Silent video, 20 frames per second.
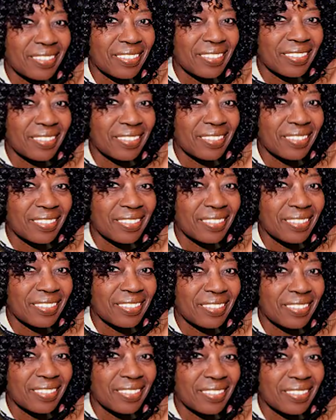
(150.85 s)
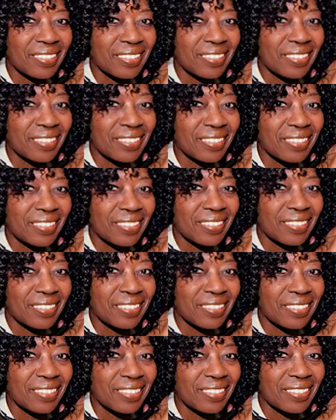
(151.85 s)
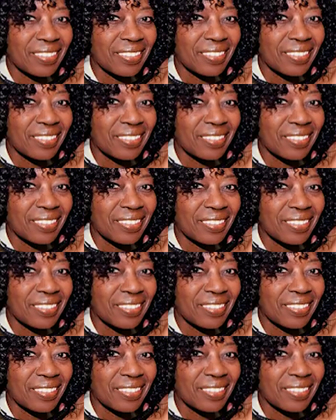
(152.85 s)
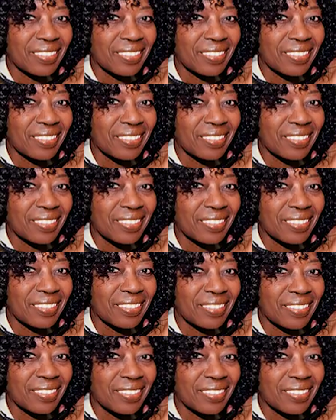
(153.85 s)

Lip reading: (not speaking)